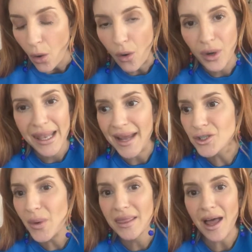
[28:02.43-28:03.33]

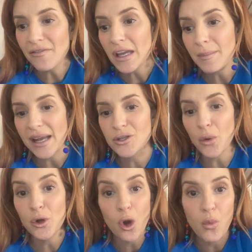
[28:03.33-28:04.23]
Oorlando, I love him. I
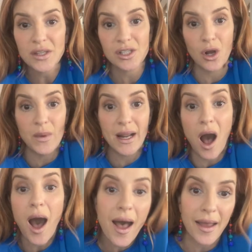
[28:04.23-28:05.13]
don't know what's going
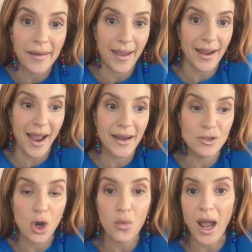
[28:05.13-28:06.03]
on. I
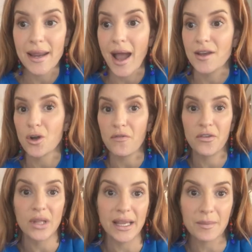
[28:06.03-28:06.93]
don't feel
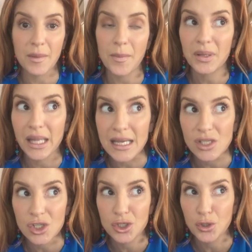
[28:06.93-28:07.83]
like I'm in a
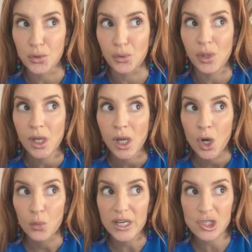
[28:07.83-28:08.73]
place to
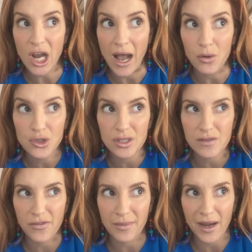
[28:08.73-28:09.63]
reach out just
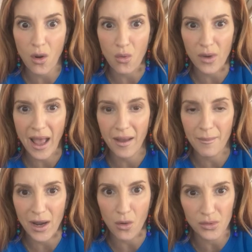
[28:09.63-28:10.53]
for
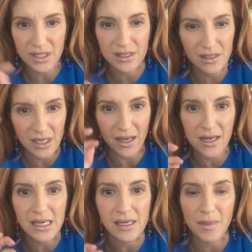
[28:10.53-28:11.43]
my own
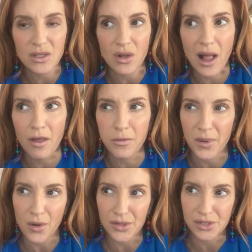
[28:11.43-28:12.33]
sanity and mental health,
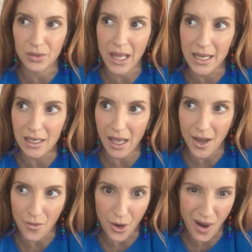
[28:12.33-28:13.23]
but also like I
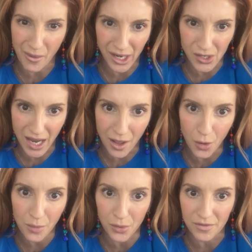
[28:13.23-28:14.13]
don't know how I could
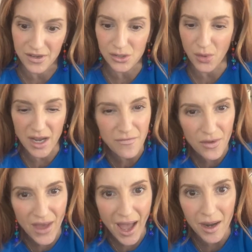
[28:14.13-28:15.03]
help or if he's ready for
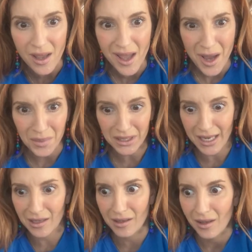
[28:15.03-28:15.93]
that. But
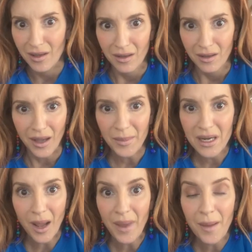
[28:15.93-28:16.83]
like, I mean,
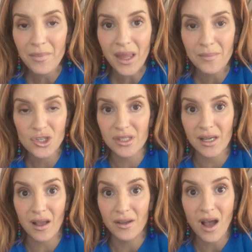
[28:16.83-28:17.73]
I'm just like
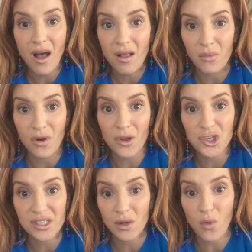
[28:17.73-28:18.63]
y'all. We're all
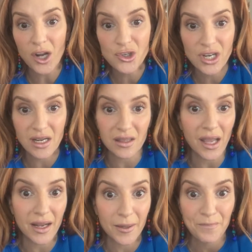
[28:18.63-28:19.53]
just like watching and
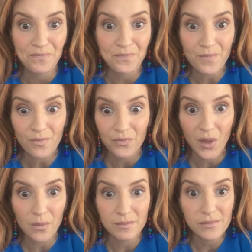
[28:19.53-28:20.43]
like,
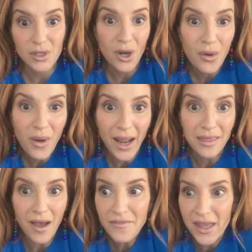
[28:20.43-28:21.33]
you know, I
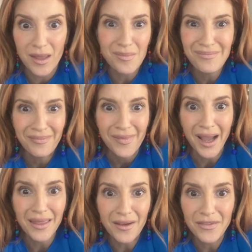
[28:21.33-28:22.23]
love him,
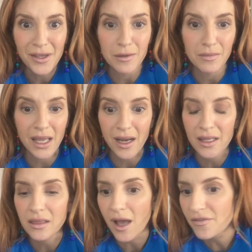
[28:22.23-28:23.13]
and I
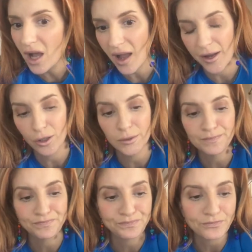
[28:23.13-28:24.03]
love
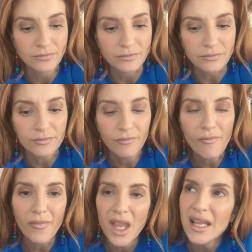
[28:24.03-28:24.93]
Kyle.
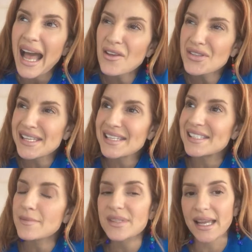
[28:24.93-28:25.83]
Kyle's like
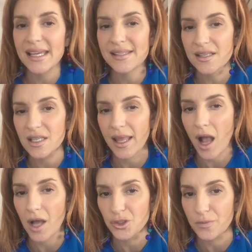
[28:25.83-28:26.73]
seems like he's into like
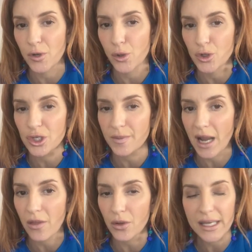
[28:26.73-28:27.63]
entrepreneurship
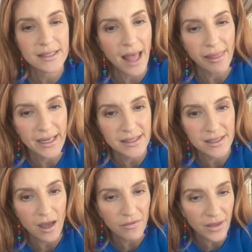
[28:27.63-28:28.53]
now though, like selling
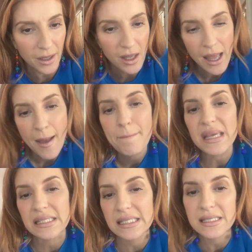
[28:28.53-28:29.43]
stuff, like
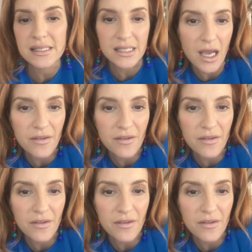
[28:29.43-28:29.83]
business